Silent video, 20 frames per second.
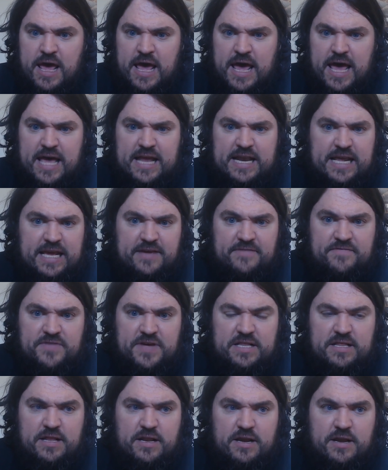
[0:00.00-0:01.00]
And
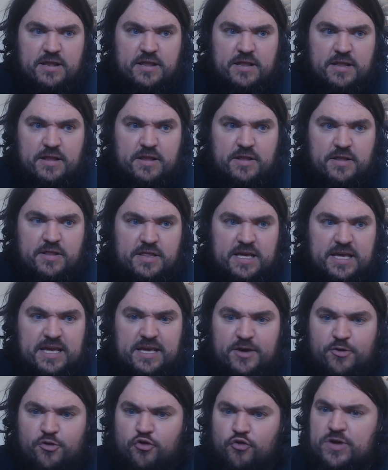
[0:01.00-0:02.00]
even the
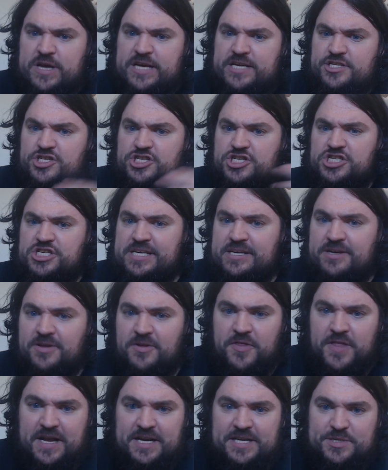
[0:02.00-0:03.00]
green
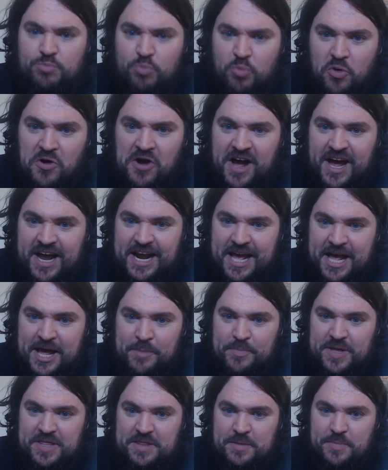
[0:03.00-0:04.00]
shield that is brought
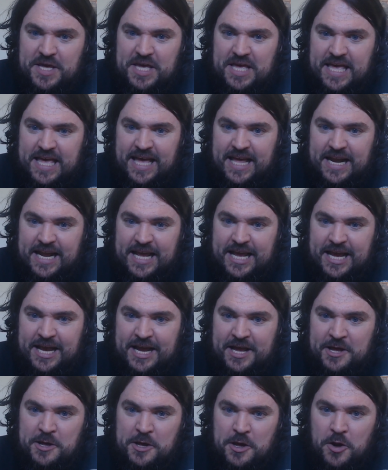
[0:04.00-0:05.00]
up in the
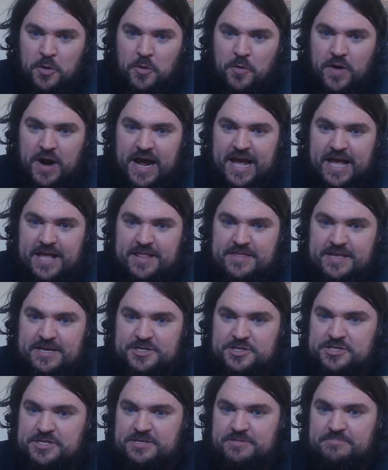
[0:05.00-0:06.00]
beginning, right, that
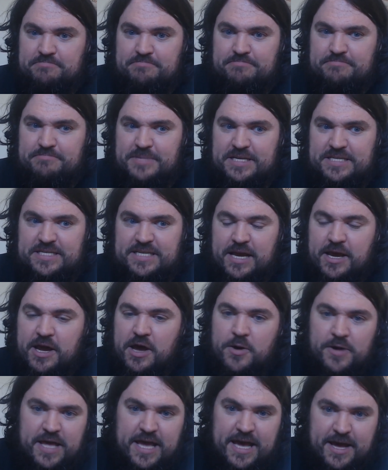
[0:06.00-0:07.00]
just is like,
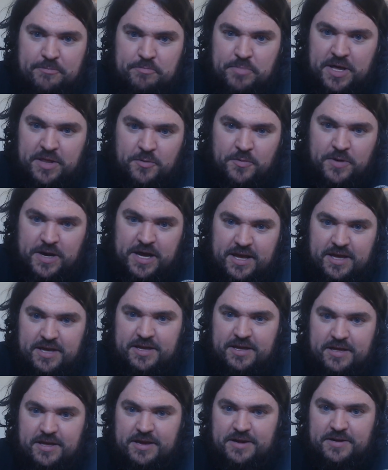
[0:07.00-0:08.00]
oh yeah, by the way,
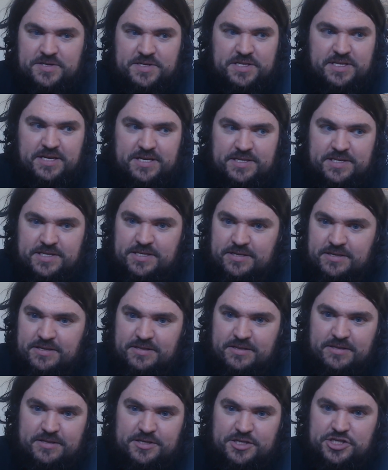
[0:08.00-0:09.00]
here's this
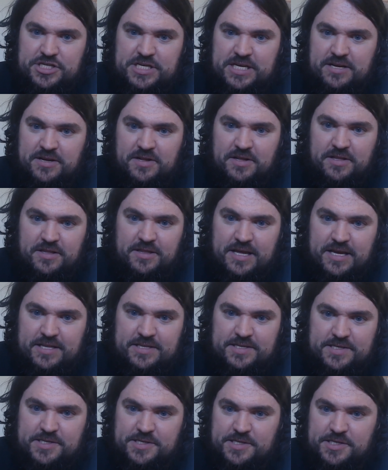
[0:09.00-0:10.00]
shield
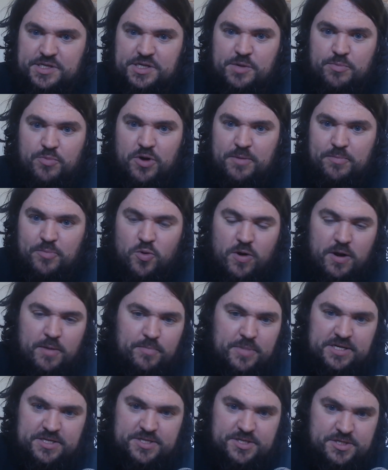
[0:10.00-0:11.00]
that's super important,
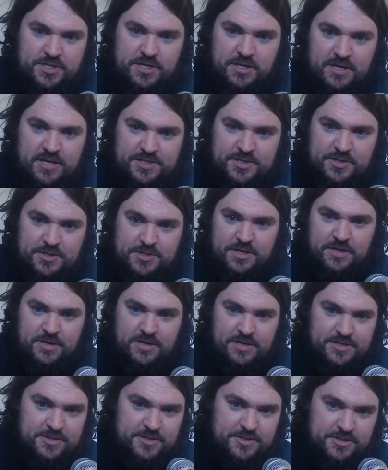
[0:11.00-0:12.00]
but it's just
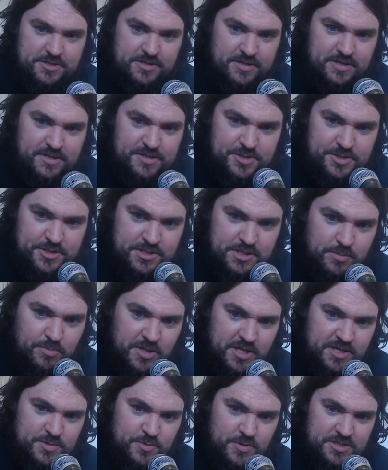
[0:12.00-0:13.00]
a
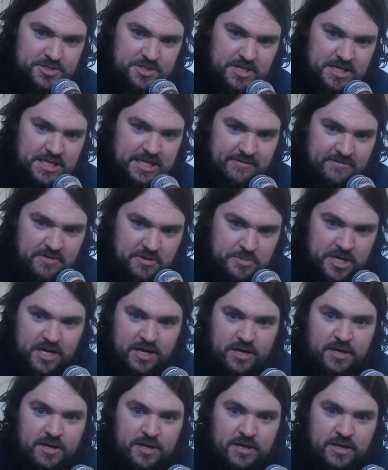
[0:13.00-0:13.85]
+1 shield, everybody.